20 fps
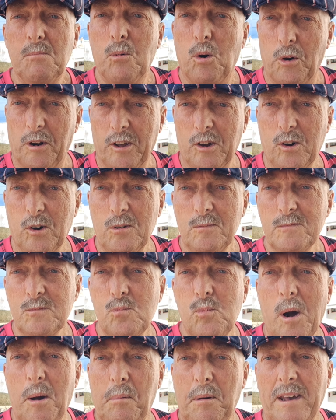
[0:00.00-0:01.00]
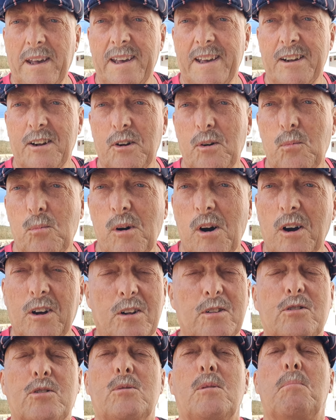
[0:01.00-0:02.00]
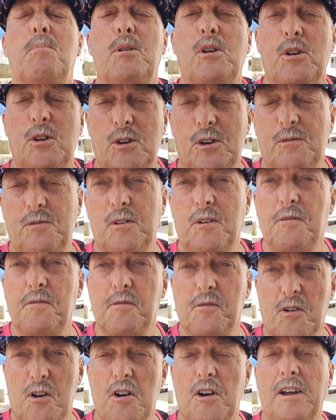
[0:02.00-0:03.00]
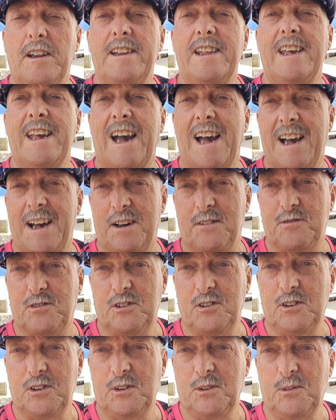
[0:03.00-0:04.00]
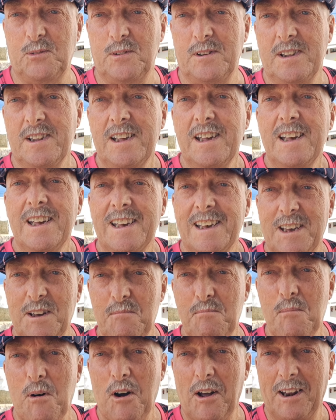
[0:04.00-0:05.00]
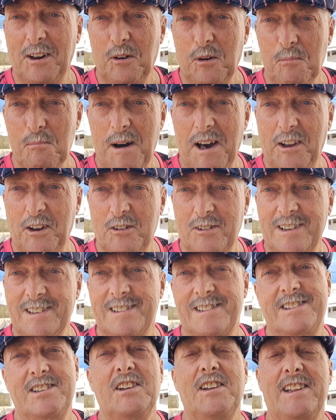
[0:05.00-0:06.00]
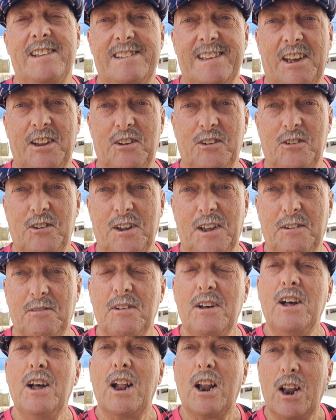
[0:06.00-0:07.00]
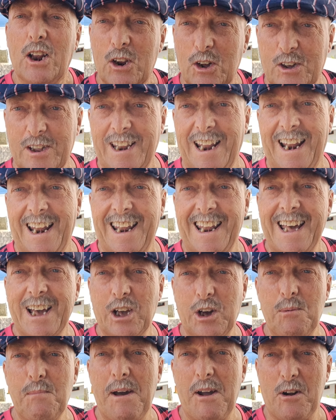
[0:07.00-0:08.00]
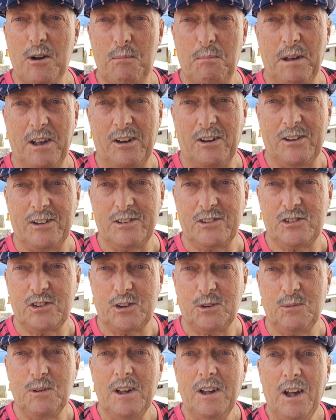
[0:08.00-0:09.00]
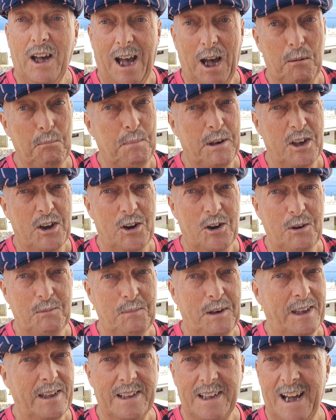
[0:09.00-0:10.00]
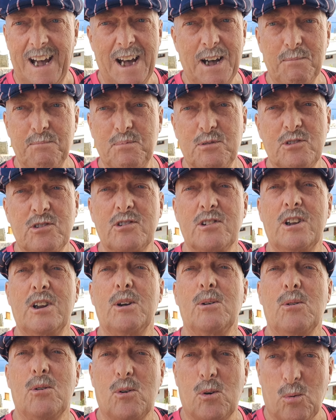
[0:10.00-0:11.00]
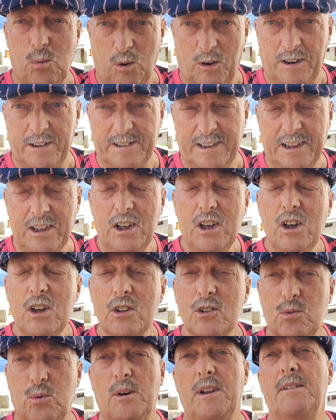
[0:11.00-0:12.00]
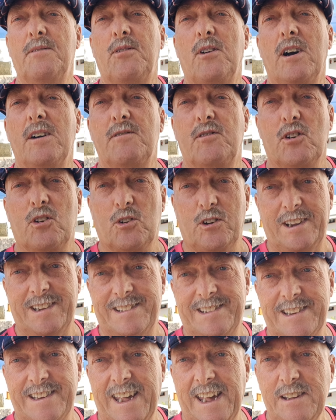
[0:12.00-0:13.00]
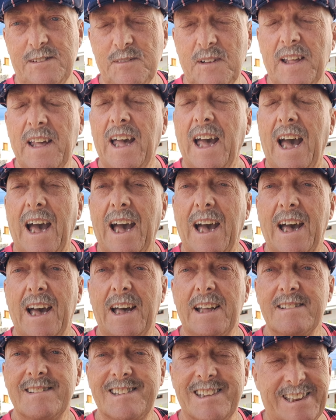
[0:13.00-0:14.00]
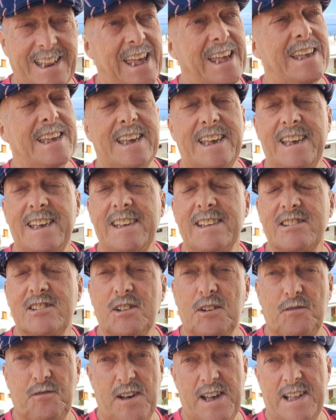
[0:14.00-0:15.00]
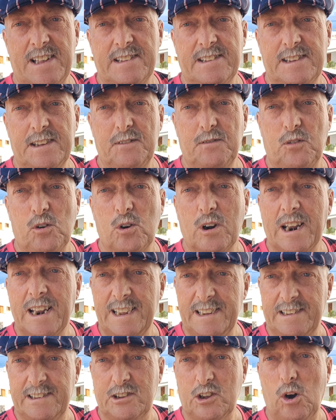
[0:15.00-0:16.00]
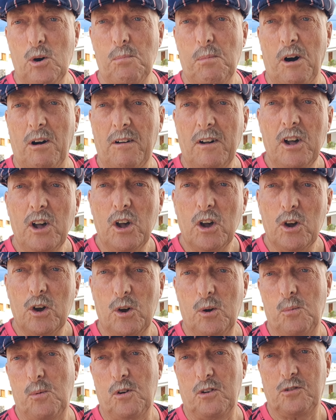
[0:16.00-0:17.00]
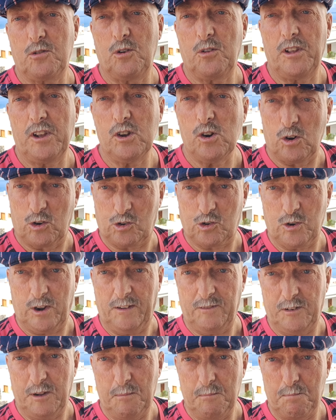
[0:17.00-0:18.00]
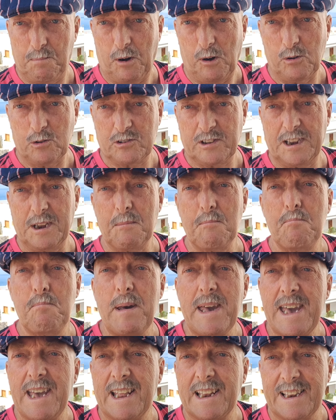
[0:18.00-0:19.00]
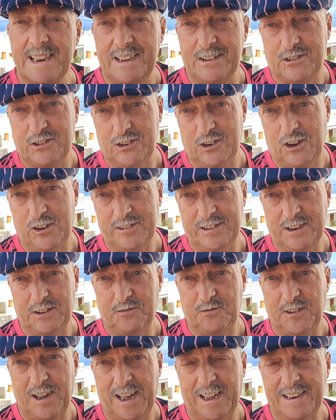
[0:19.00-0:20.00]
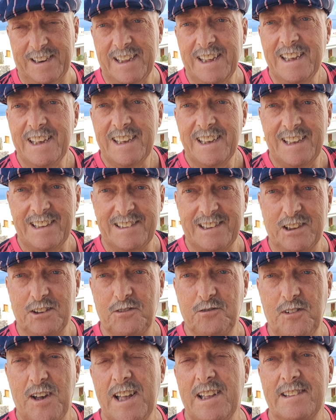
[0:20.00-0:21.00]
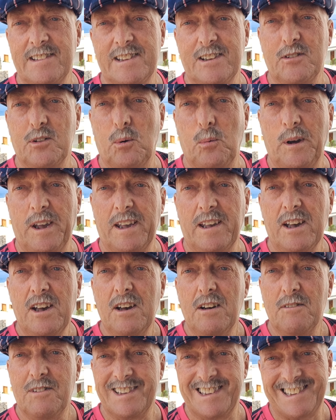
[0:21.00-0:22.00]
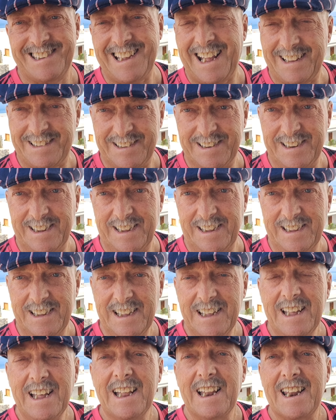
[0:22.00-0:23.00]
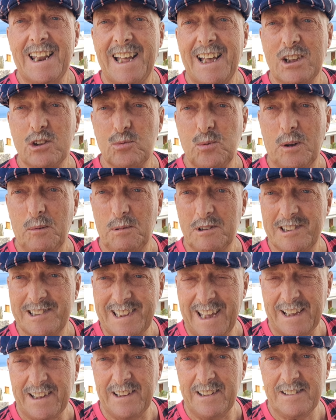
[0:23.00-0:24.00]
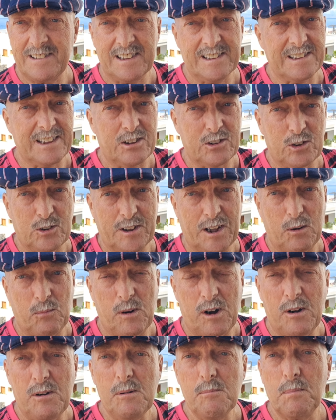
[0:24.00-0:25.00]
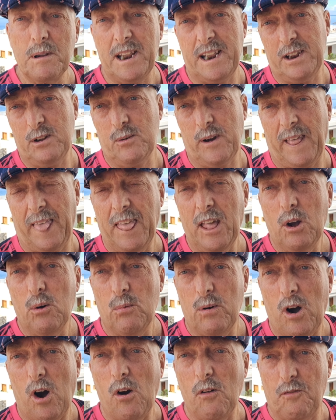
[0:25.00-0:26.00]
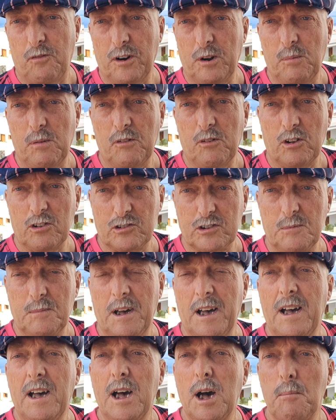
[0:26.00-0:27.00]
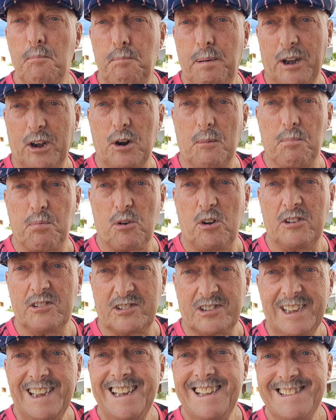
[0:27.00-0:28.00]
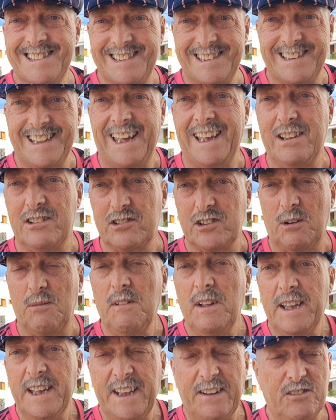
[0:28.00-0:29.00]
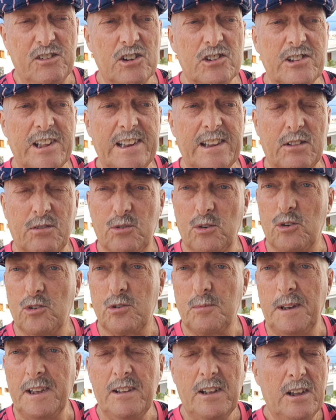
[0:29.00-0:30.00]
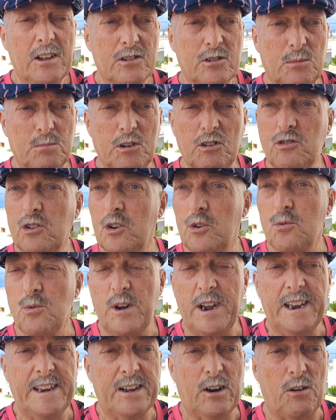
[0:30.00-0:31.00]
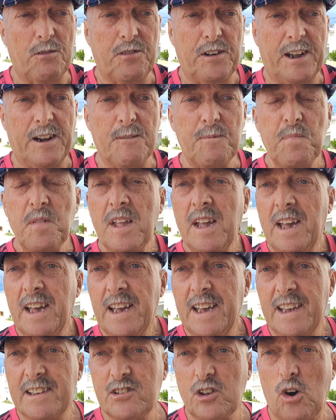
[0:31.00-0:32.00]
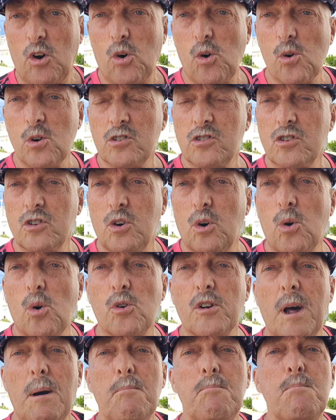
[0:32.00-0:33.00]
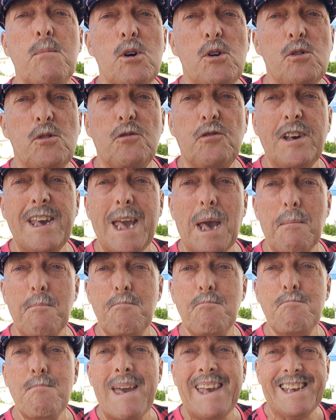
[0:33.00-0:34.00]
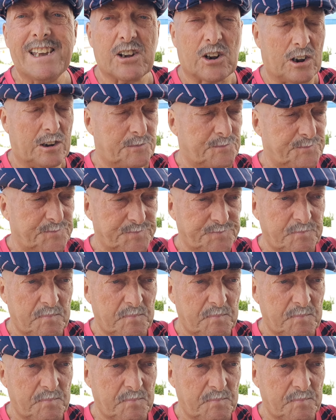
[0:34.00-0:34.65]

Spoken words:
Morning all, Webby here. Welcome to a beautiful Friday afternoon in my little manor in sunny Tenerife. Looking at La Gomera behind you and behind me. Absolute quality. 25 degrees today. And today is the fancy for Lee Sobot, who works for the Yorkshire Evening Post and a big Leeds United fan. This is fancy of the week for Saturday. Last week was second, didn't do that well. But anyway, hopefully we've got some a bigger price today. So he just sent it through to me, so I'm just going to read it off here. It's a horse called Movie Maker.